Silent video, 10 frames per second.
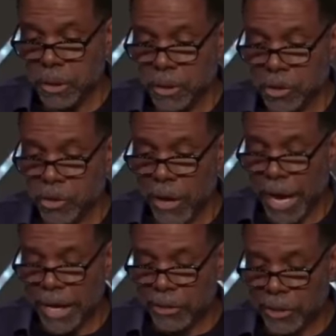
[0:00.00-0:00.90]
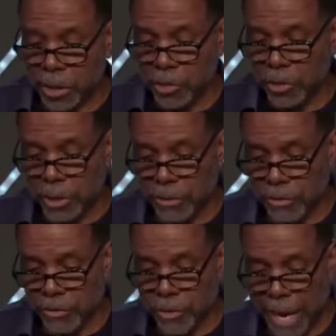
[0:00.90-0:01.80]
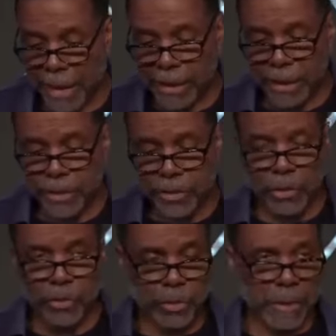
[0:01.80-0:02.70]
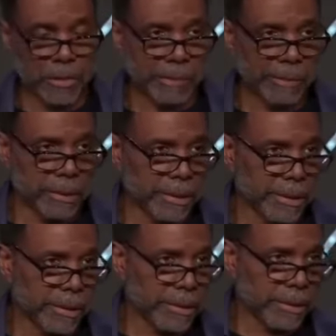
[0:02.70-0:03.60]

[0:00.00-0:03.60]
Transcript: you are excluded from handling certain responsibilities.